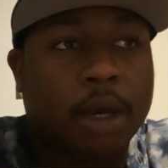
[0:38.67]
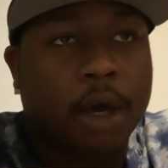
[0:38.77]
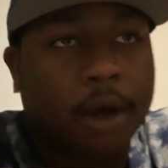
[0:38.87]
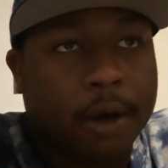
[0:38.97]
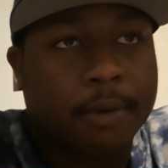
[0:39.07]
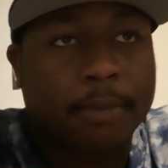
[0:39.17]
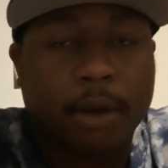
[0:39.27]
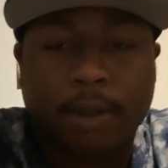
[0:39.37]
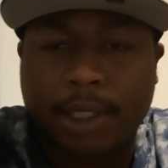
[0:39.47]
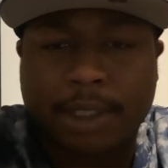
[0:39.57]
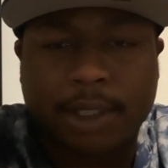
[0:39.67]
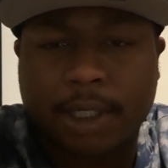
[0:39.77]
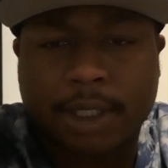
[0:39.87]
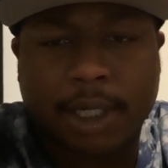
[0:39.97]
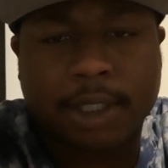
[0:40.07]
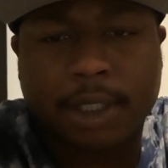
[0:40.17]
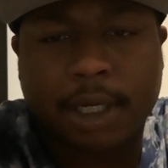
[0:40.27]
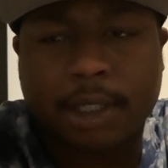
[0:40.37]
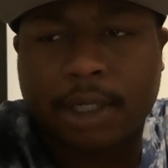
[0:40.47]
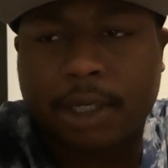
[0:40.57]
Um, but let's let's let's
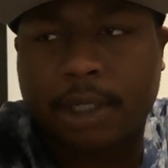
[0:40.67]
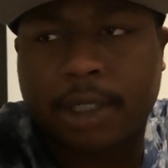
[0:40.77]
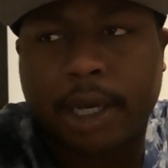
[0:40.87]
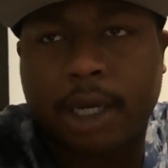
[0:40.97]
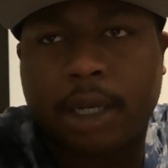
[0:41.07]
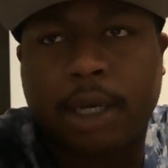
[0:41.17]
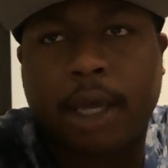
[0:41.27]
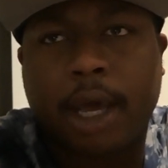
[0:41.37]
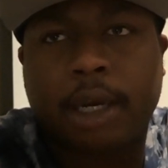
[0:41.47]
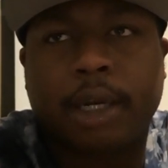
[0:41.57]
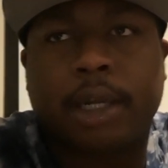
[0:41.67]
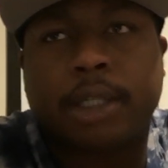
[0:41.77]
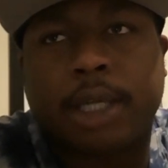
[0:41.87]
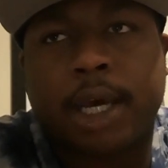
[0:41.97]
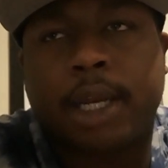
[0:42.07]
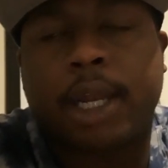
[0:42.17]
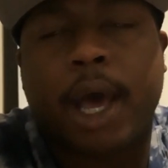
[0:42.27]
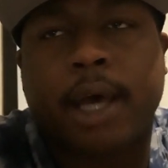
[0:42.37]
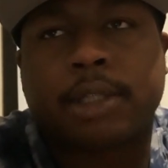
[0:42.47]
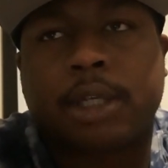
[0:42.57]
let's let's take a look at it and let's
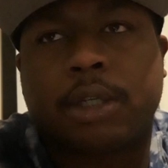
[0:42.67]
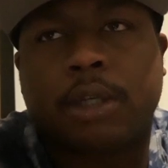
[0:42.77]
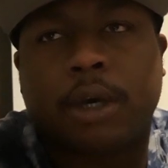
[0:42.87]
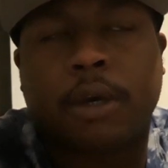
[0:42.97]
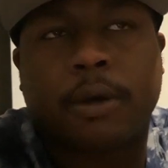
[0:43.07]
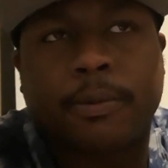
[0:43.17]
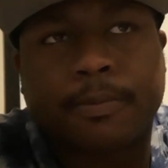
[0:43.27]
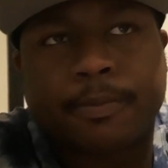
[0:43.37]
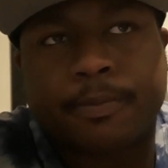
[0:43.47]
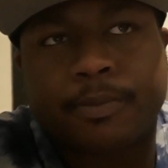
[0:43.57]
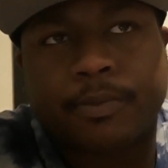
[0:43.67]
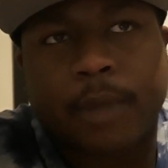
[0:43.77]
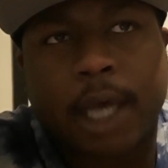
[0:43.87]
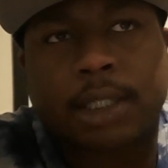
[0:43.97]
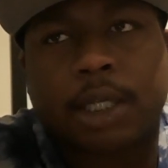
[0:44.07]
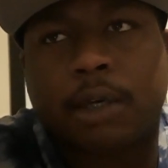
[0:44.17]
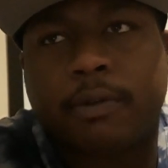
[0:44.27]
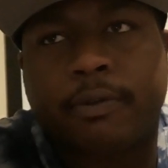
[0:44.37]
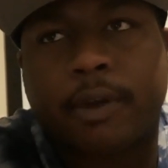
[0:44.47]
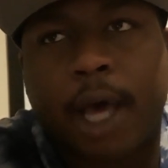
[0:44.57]
analyze it. Um, I still
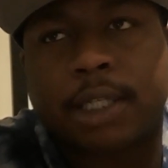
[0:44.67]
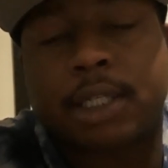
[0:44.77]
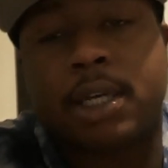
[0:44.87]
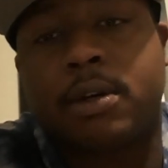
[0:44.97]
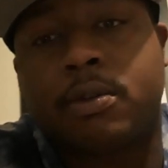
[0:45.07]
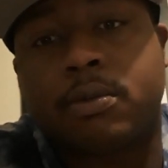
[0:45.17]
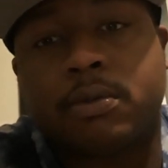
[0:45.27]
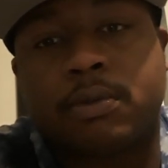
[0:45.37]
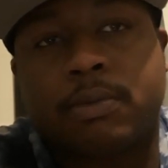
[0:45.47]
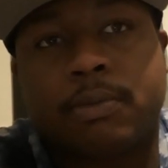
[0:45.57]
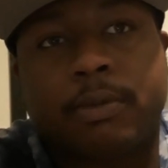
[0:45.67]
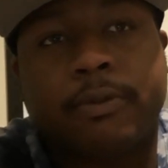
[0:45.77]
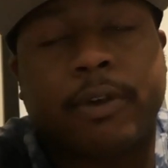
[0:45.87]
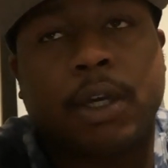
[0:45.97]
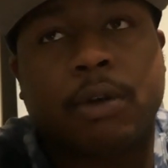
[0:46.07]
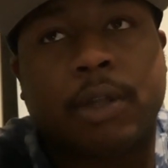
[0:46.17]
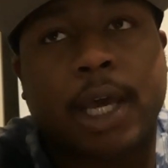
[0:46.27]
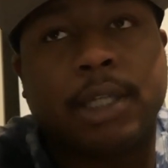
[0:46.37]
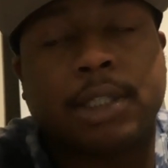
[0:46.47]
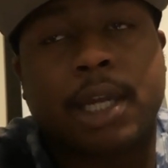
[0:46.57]
I still feel
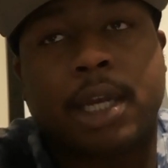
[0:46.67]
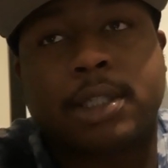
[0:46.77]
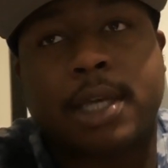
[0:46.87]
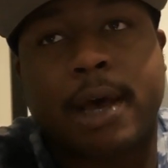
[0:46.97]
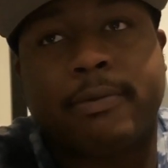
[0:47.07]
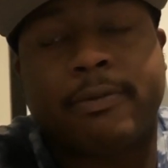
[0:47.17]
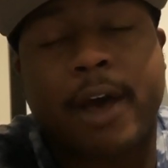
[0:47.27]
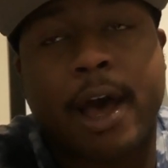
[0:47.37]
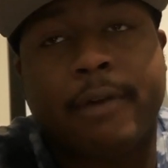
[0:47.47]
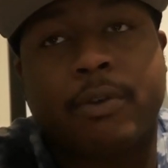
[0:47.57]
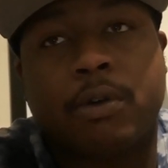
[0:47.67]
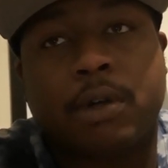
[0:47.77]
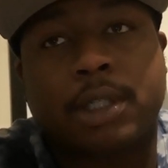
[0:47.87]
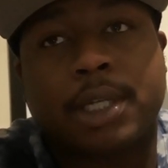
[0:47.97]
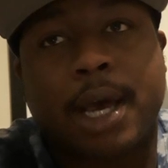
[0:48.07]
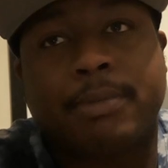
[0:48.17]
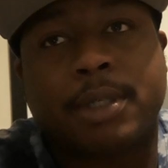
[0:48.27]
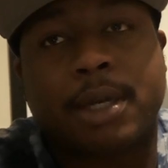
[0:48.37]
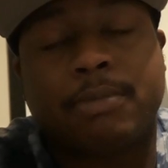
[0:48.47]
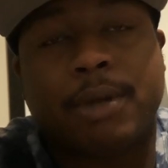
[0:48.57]
that he's not a top five or a top
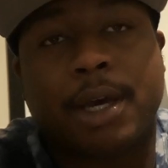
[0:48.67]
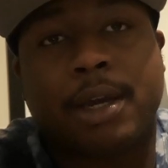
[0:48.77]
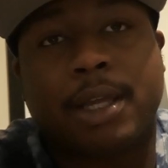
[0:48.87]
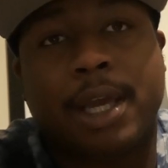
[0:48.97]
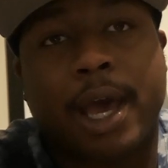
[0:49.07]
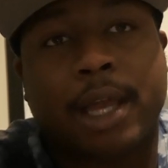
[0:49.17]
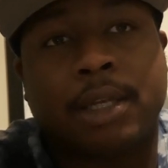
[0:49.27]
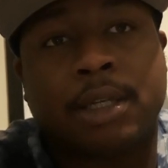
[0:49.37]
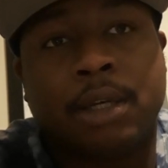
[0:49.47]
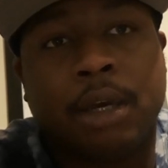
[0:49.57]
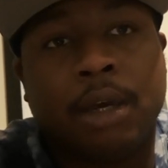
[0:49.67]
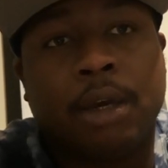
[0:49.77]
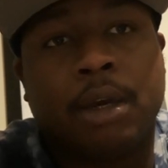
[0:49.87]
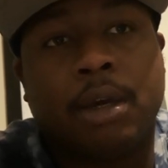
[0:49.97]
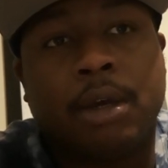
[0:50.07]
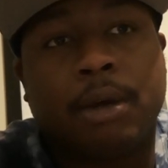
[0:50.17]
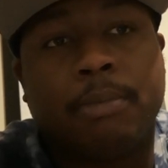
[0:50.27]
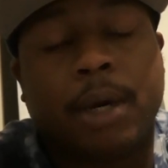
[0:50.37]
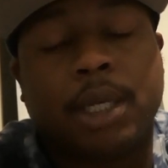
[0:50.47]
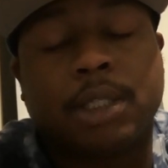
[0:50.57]
ten player yet,
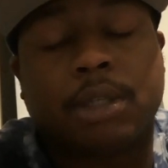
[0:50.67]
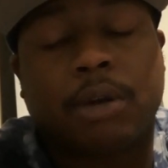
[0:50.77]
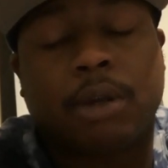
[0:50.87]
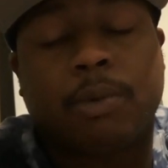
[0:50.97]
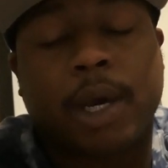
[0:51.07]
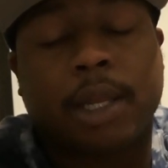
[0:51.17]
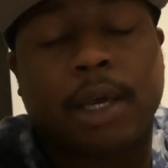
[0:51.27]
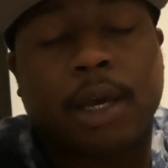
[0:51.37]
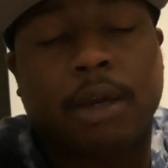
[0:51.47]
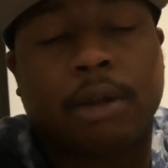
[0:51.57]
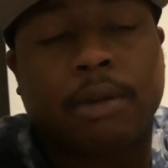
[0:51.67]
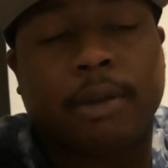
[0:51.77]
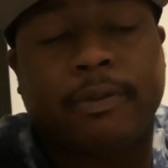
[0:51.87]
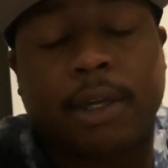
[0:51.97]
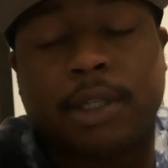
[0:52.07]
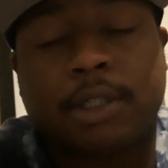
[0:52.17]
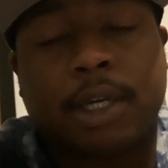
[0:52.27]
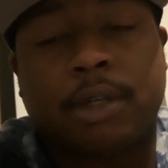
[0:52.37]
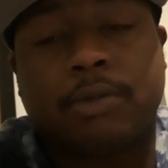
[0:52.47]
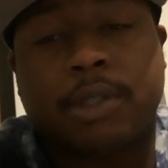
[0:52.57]
but he's on the way there if he
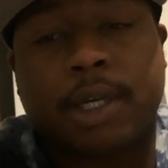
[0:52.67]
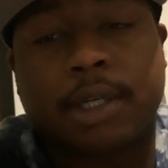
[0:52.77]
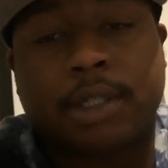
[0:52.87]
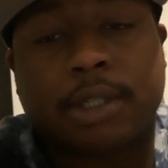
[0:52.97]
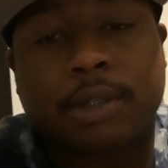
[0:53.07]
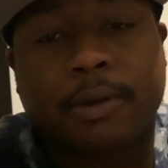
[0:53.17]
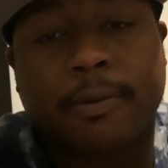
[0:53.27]
continues this.